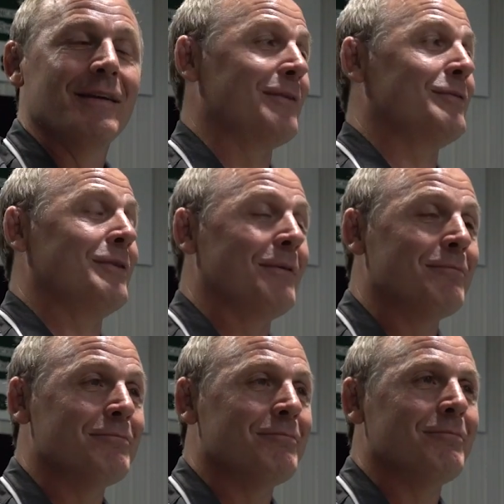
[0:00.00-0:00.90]
And I was
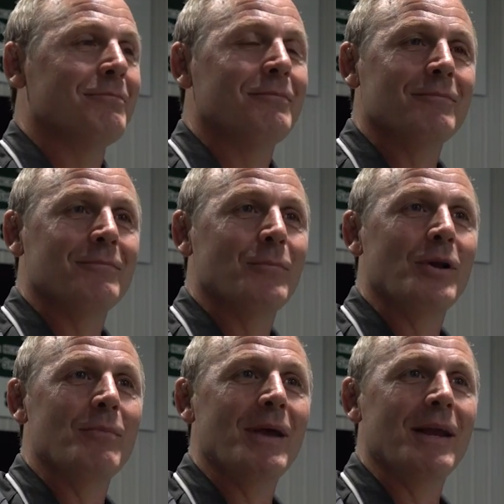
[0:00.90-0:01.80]
like,
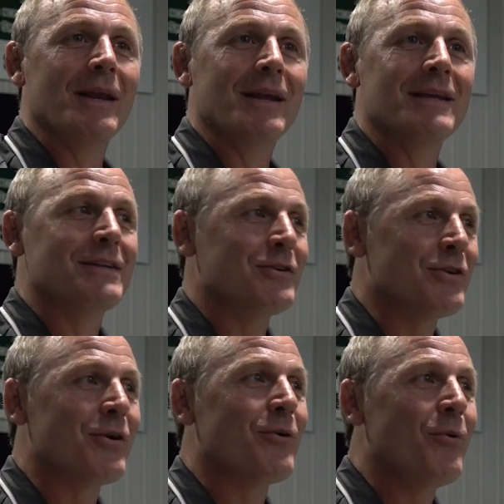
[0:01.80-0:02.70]
"What do you mean?" He
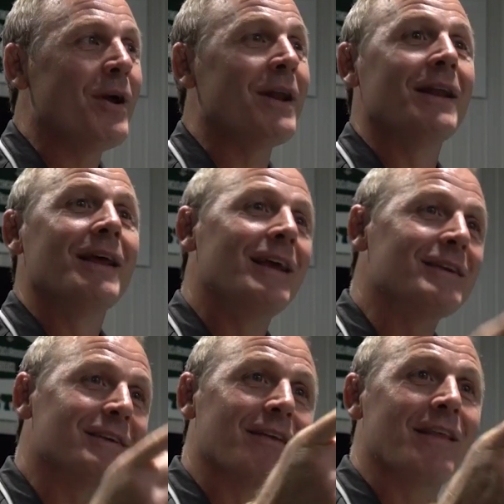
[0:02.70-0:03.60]
said, "You're going to win it."
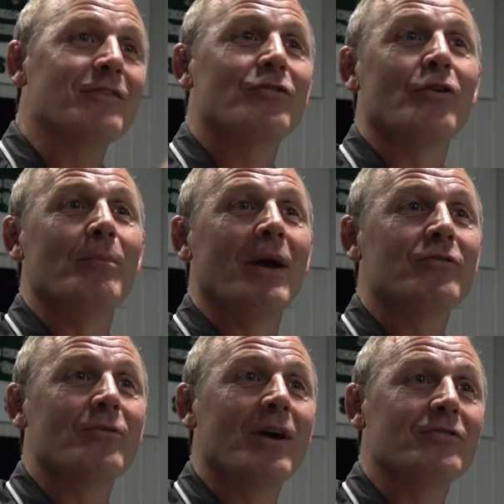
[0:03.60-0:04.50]
He's like, "That's their
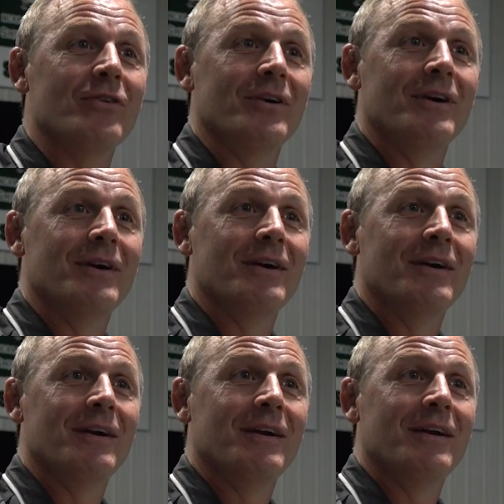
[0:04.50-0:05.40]
best wrestler."
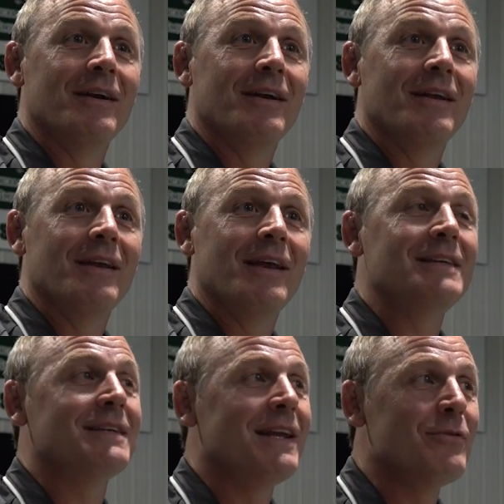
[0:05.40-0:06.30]

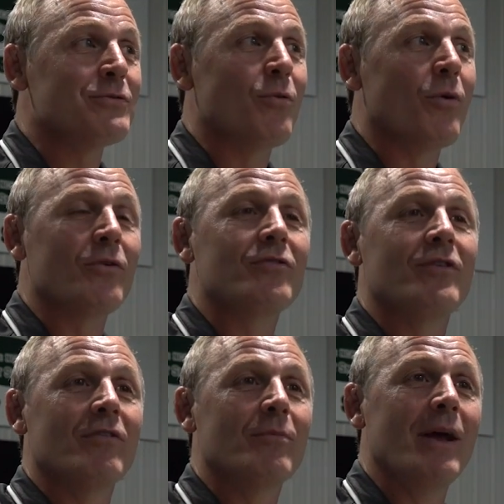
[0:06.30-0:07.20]
He said he was a
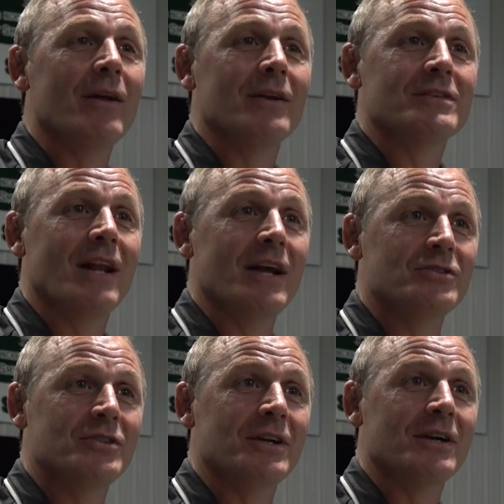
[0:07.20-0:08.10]
world silver medalist
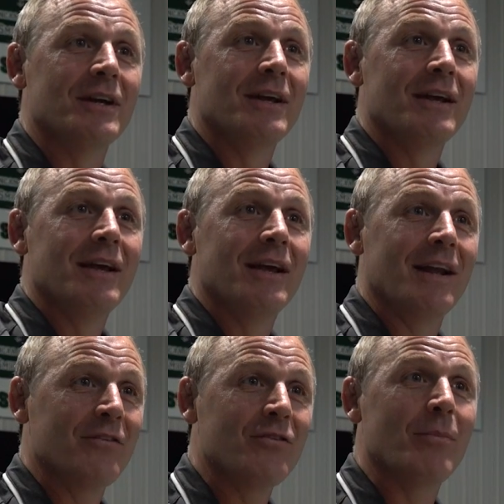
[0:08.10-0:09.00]
last year,
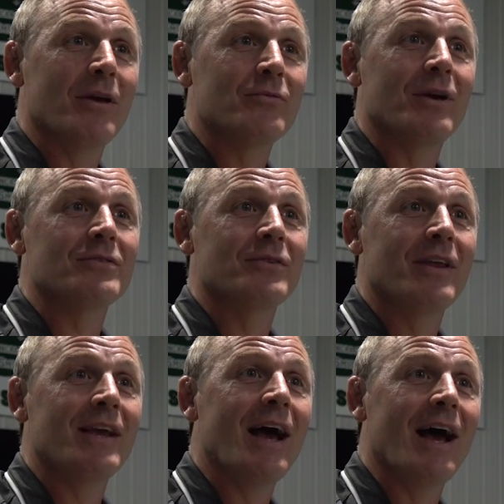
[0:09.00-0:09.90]
and that's the best
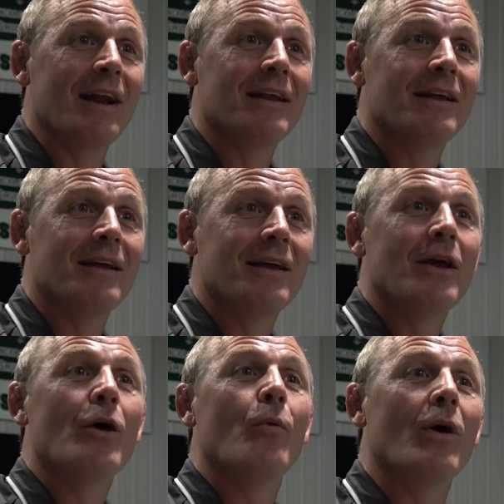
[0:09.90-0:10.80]
wrestler they got.
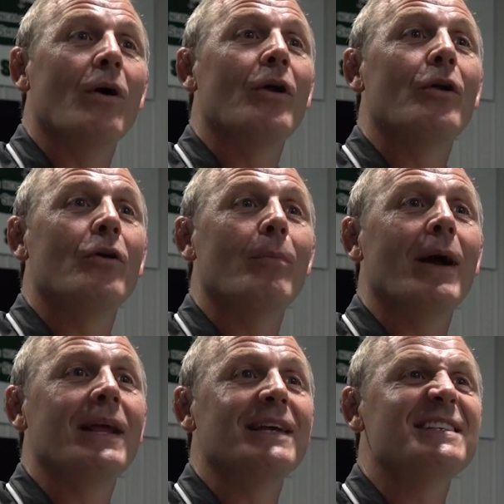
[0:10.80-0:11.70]
Well,
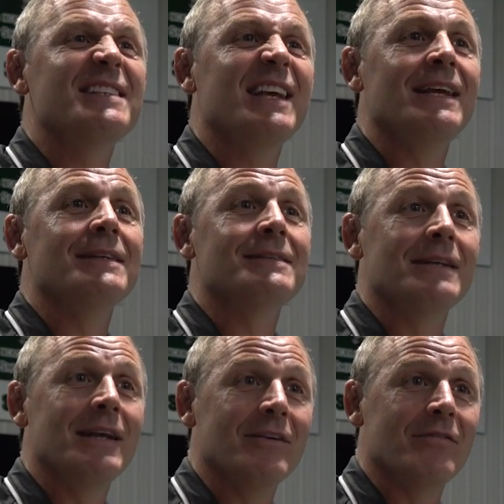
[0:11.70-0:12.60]
nobody has seen
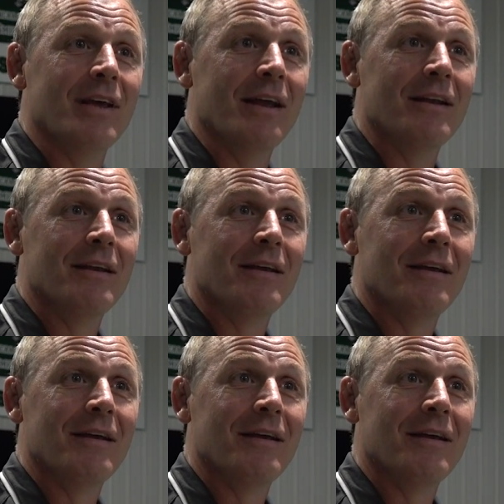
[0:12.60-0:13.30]
Saitiev yet.